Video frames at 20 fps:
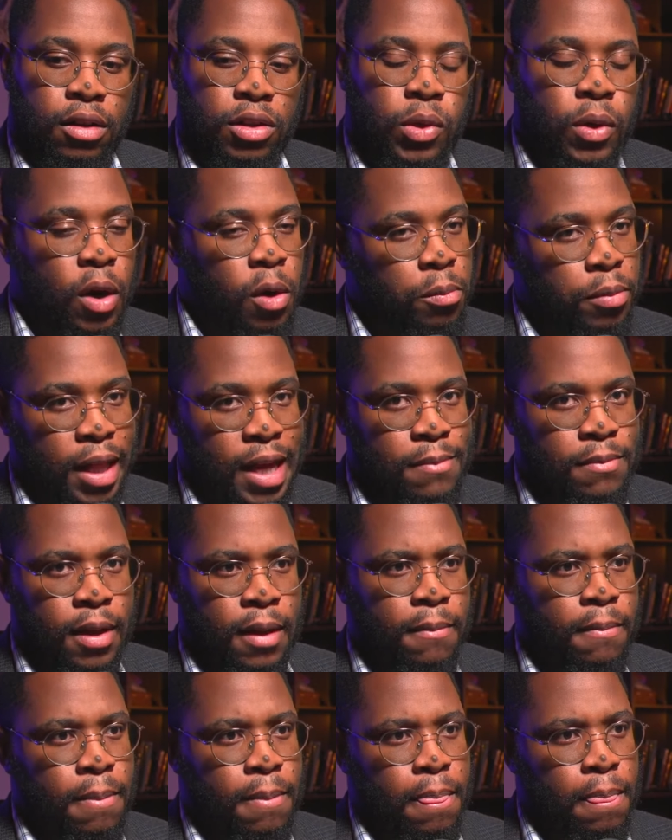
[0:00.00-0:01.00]
So I don't blame
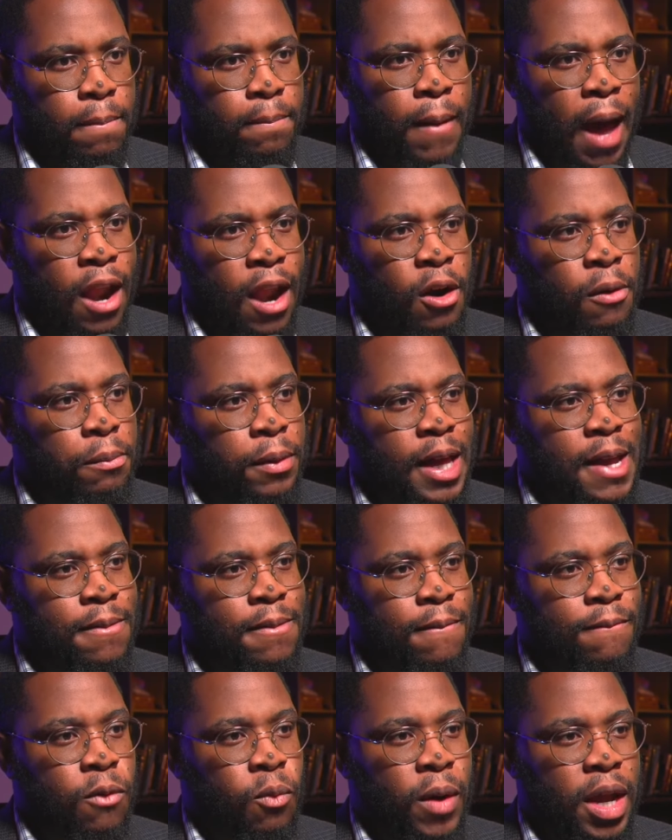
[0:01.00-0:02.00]
them. I don't
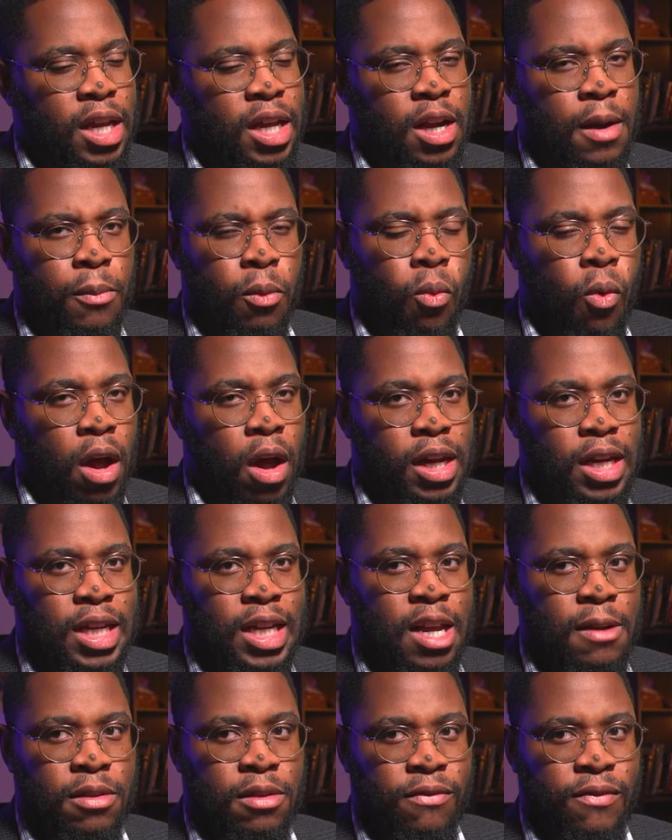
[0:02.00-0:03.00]
blame them for waking up, wanting
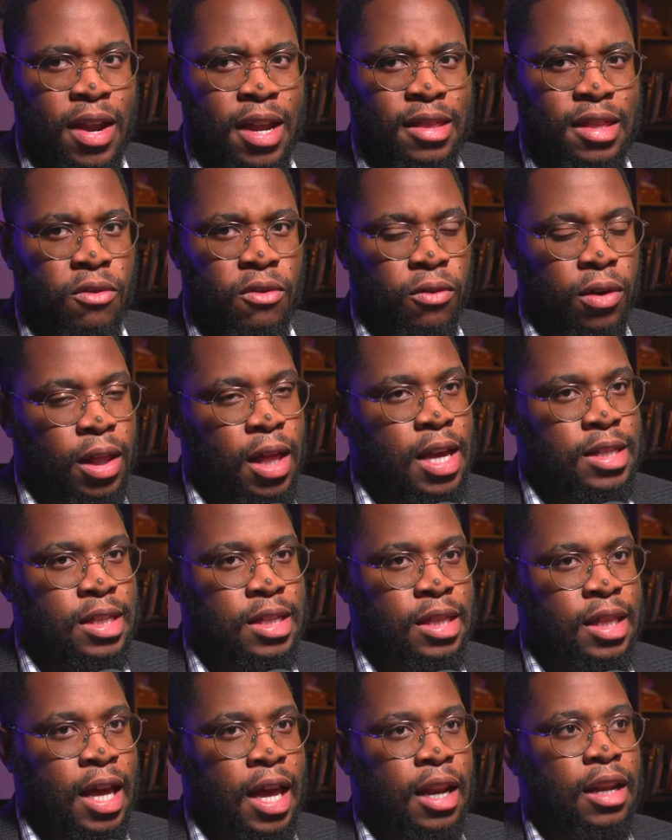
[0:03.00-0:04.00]
to keep the faith and
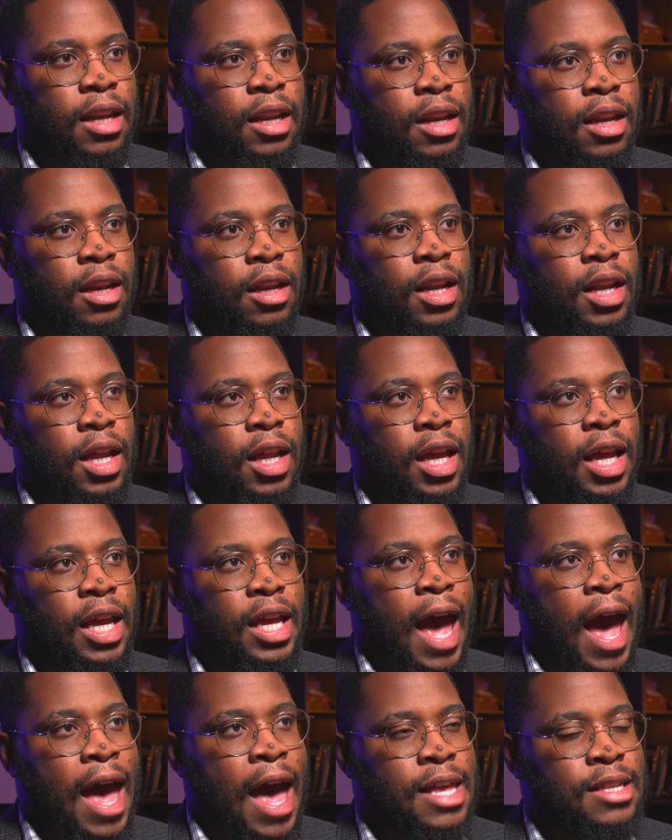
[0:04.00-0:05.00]
realizing that
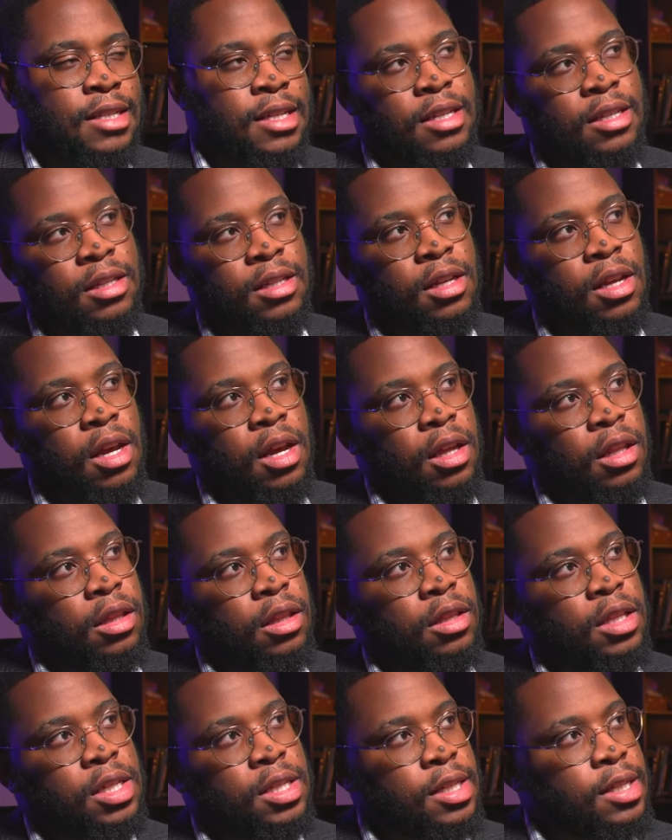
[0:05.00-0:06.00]
it hasn't.
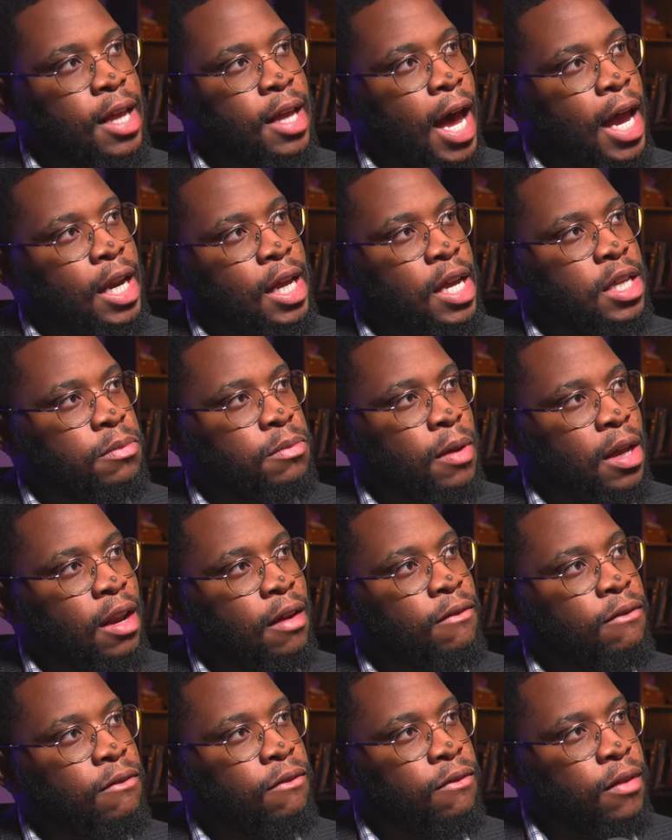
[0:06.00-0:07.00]
The society has made
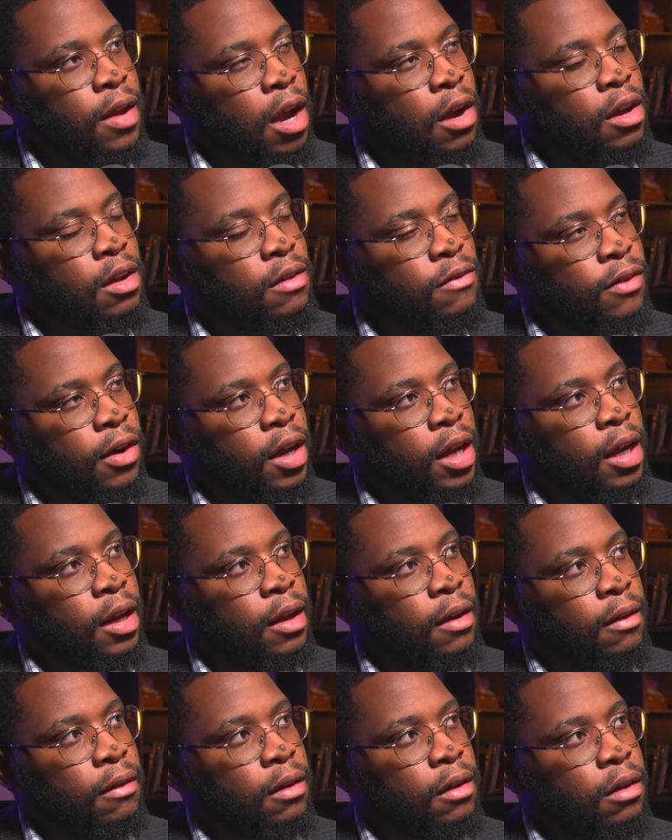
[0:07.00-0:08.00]
a very,
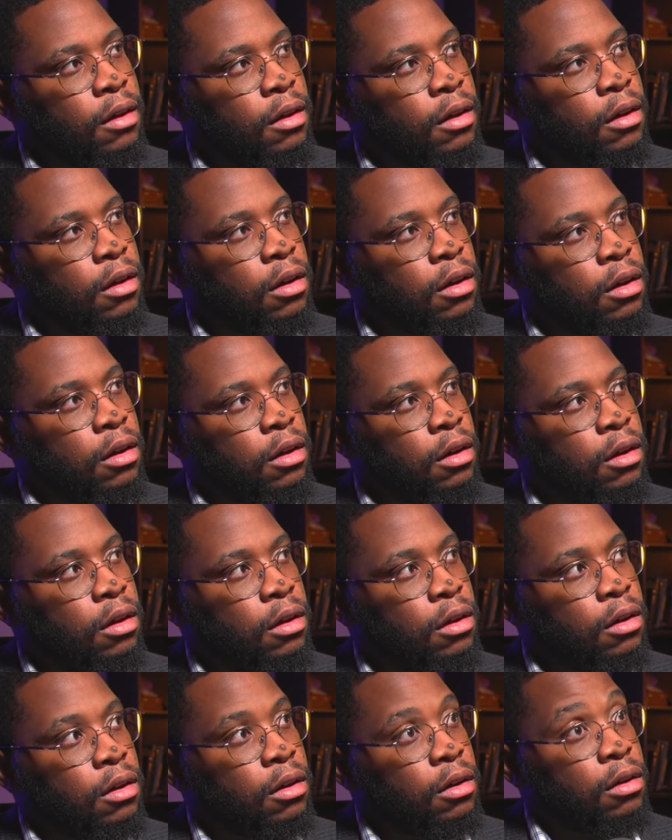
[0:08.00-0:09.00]
very
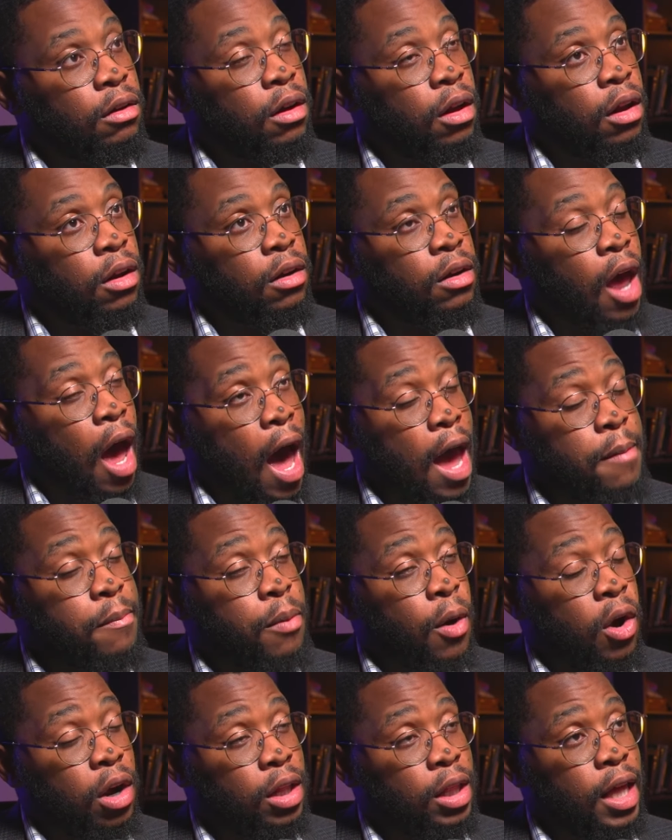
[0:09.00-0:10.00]
high
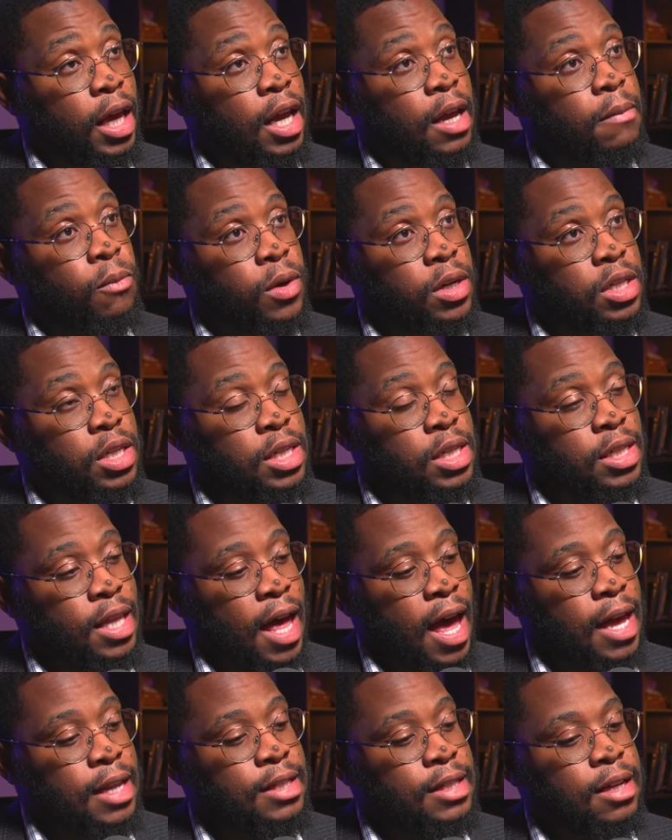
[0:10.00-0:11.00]
bar claim, which is
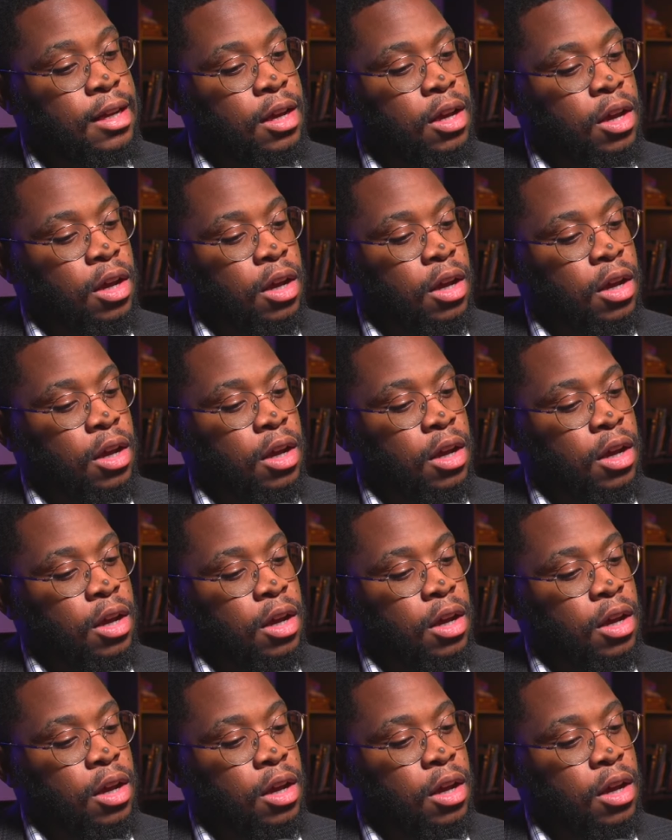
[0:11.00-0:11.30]
that